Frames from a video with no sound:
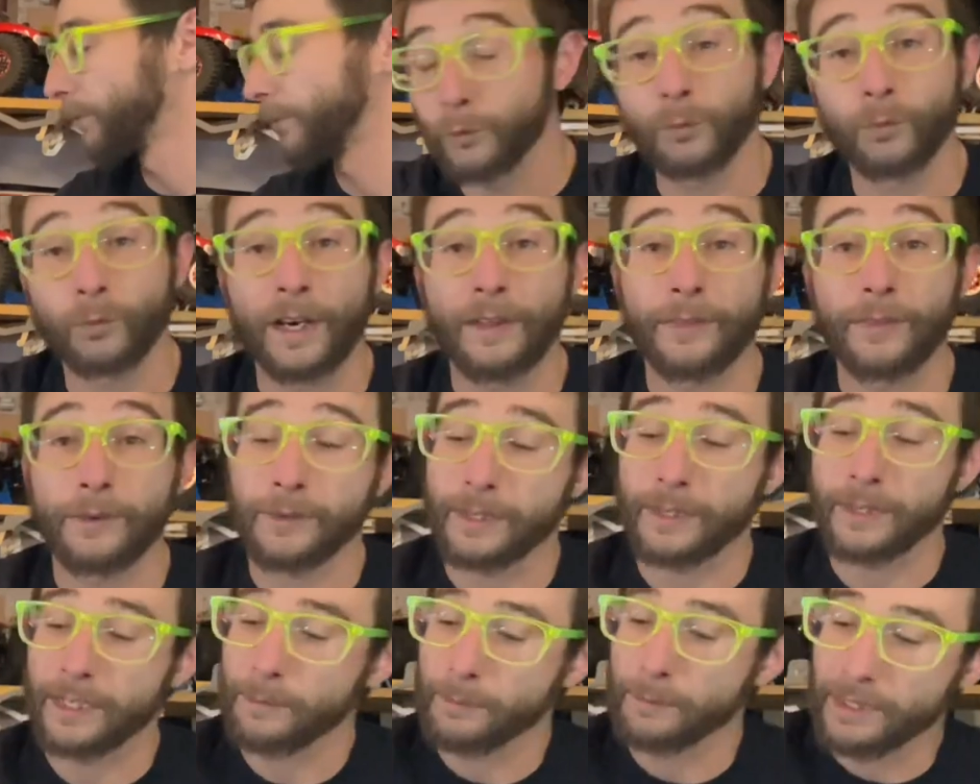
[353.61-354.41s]

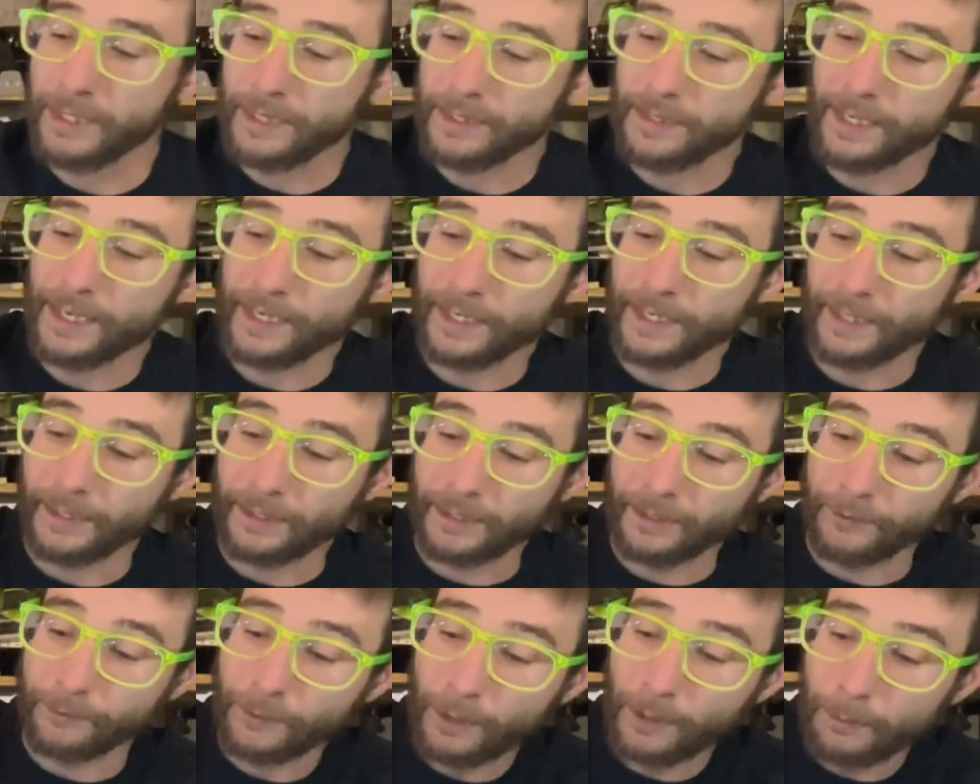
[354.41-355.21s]
Rather, it be taking
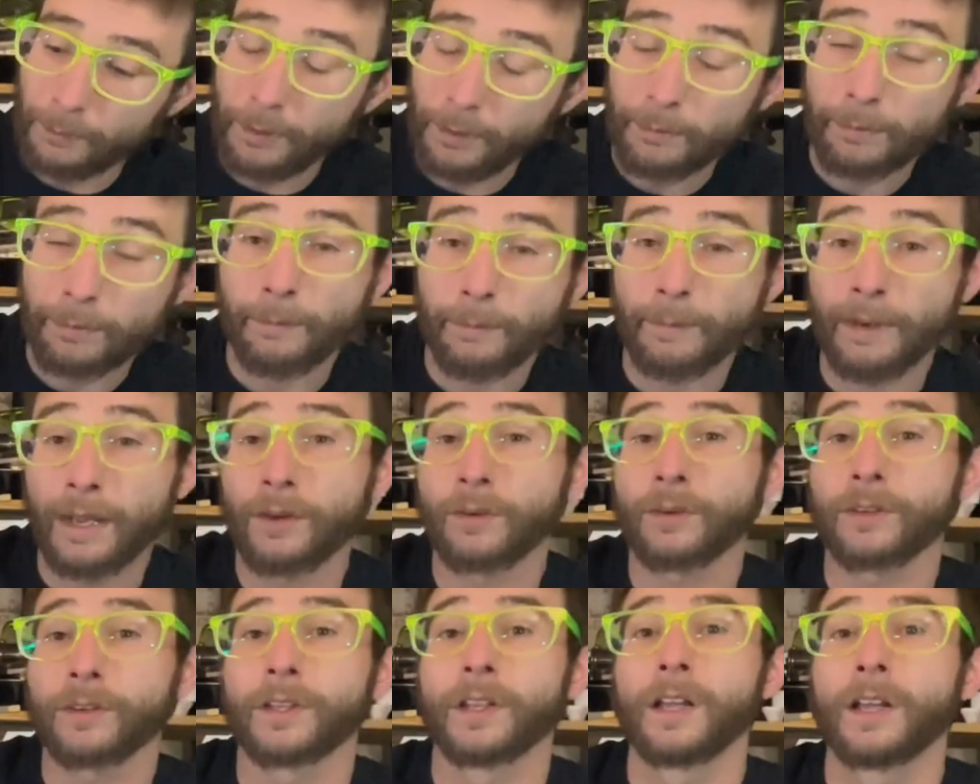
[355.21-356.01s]
the front bumper
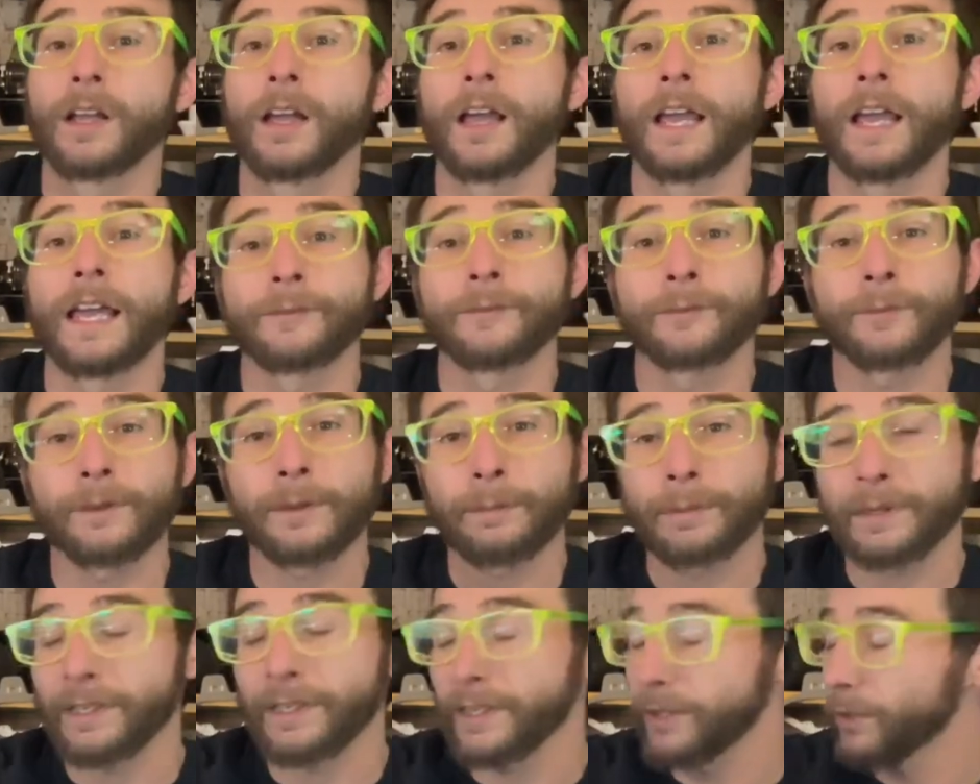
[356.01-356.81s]
mount and
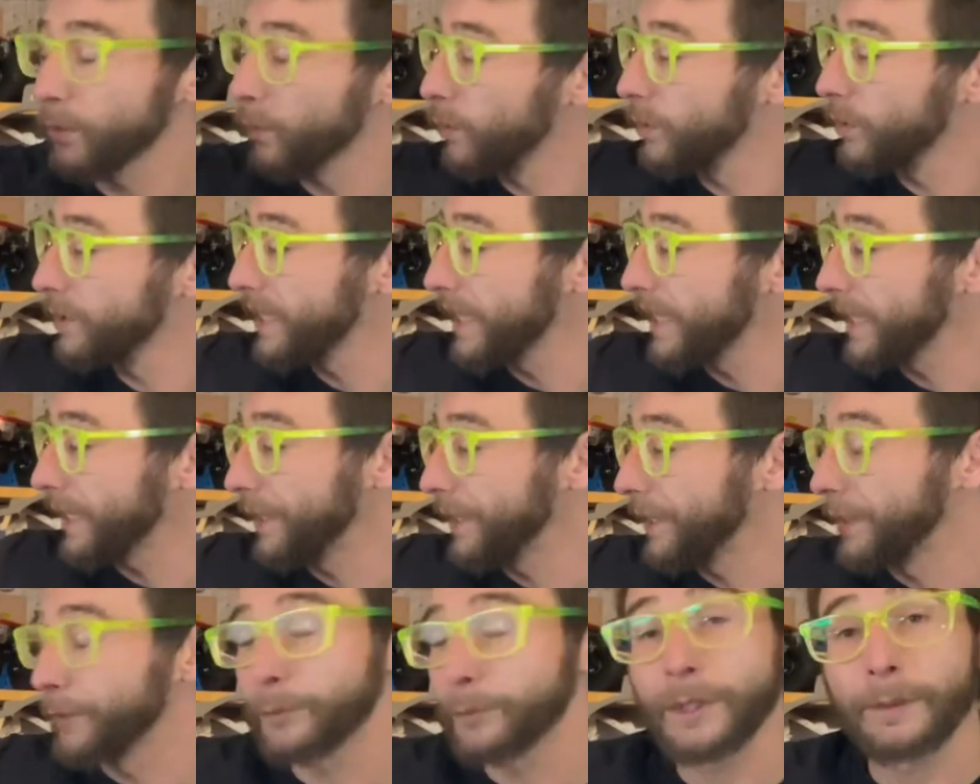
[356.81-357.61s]
flipping it, or
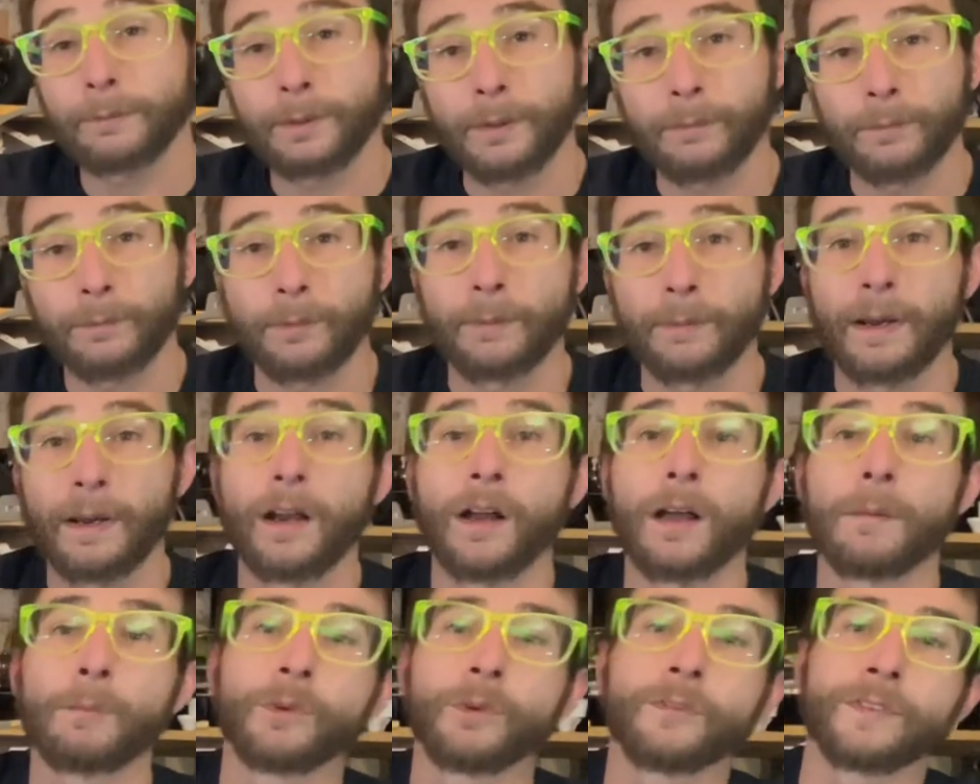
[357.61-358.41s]
taking the rear bumper
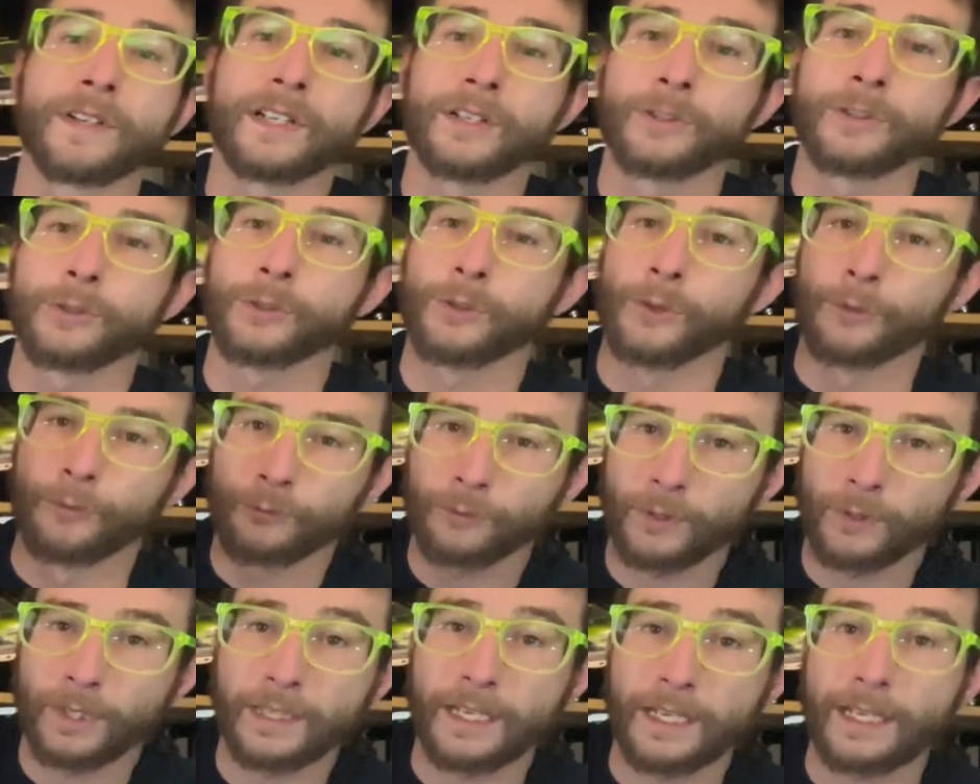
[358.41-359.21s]
mount and moving it to the
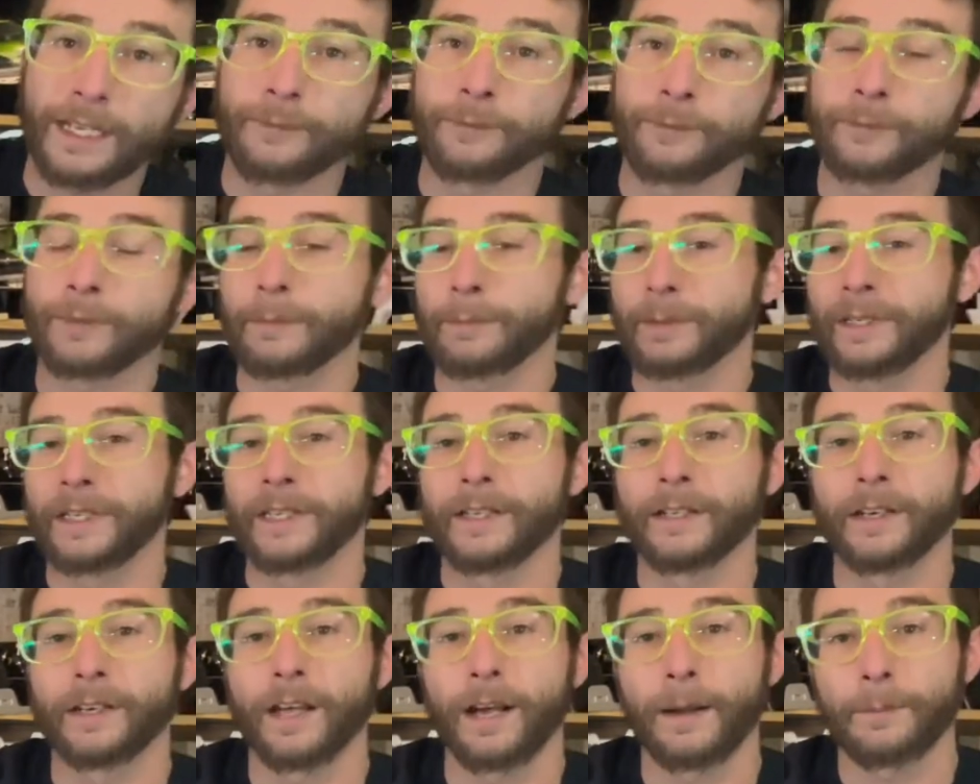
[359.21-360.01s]
front and flipping
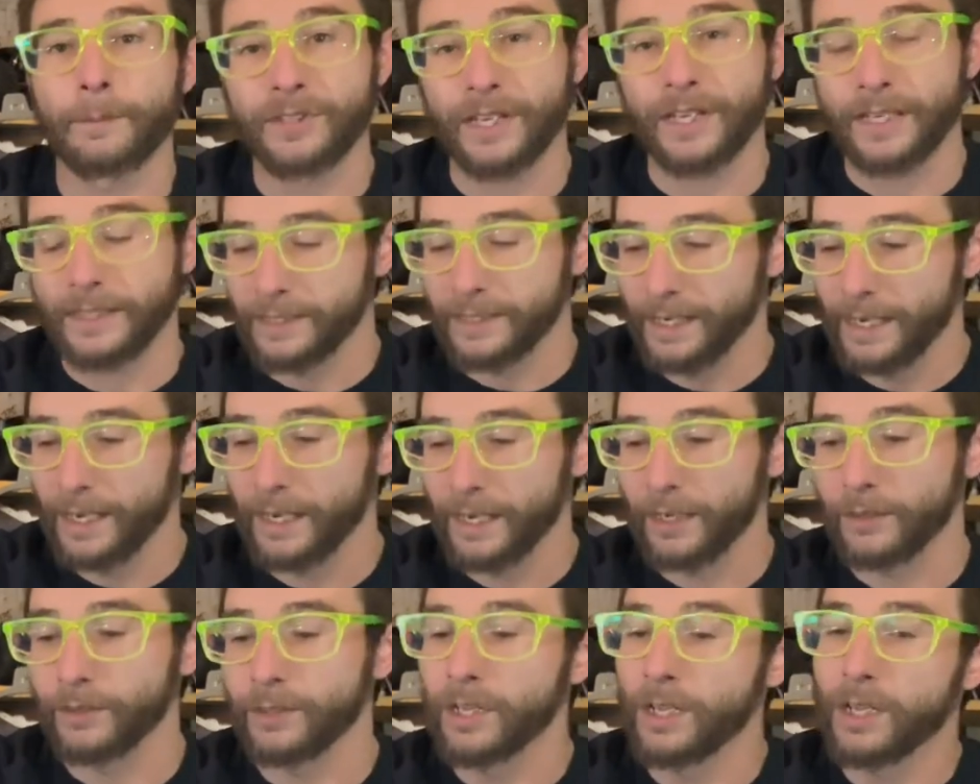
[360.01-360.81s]
it upside
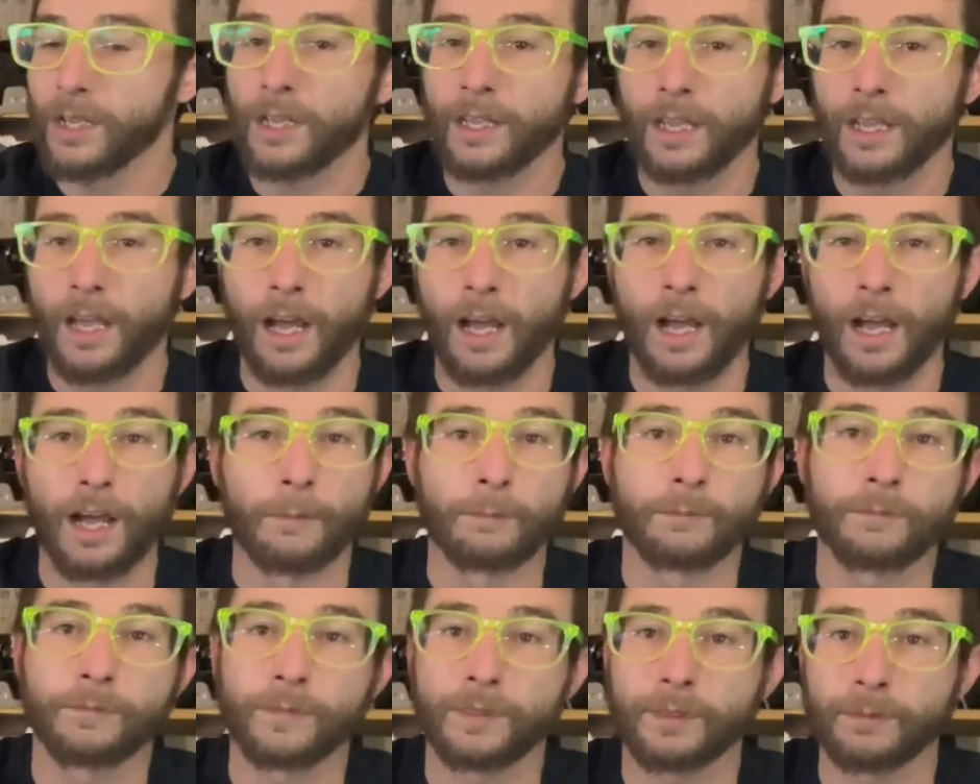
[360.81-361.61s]
down.
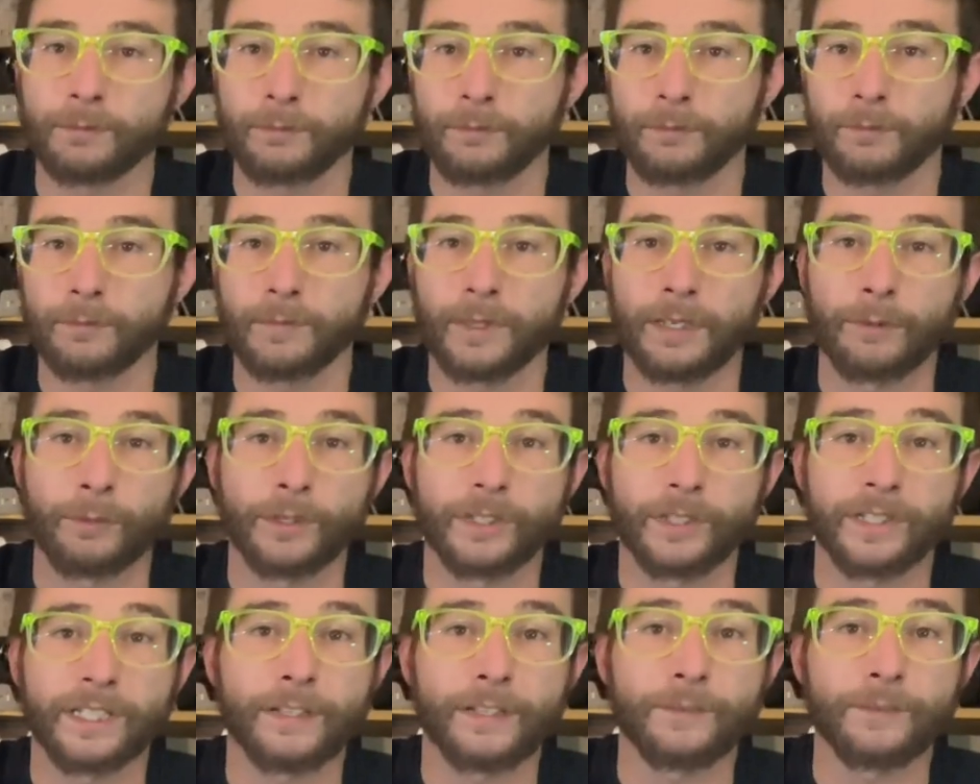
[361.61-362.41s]
It
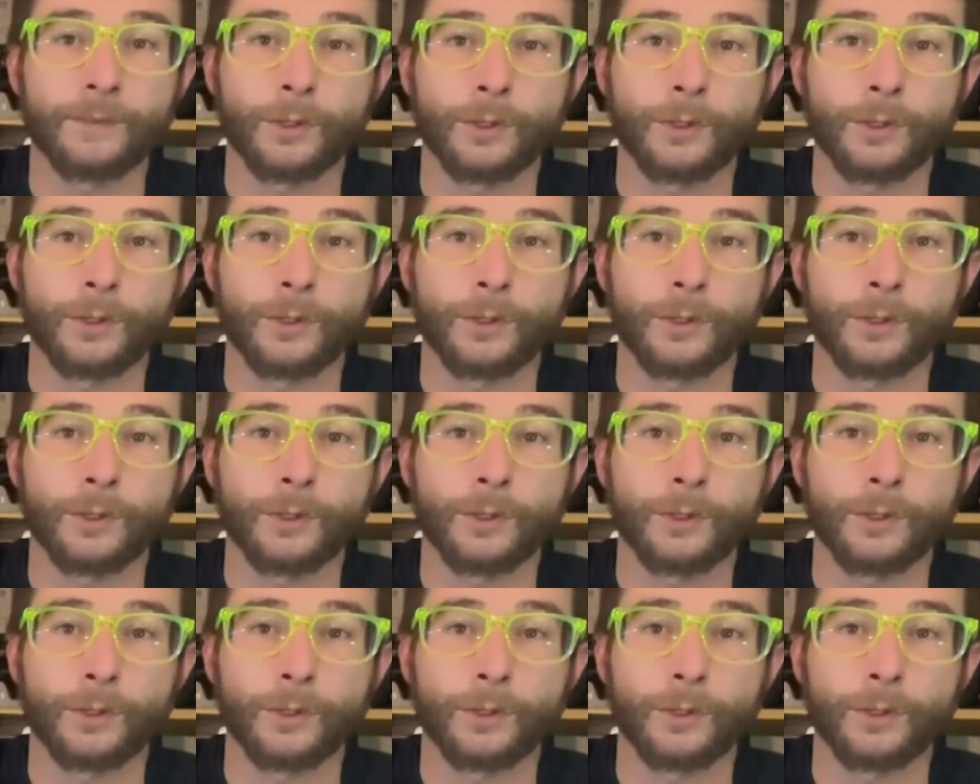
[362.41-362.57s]
would give